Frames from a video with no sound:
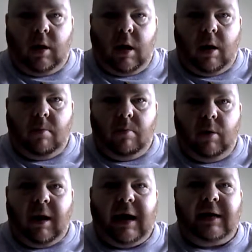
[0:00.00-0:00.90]

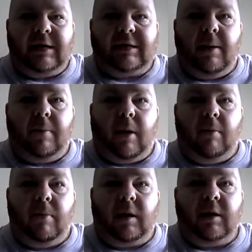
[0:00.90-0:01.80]
um, late
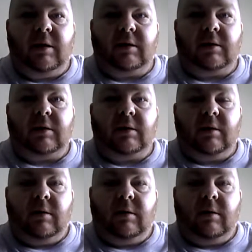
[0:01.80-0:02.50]
December because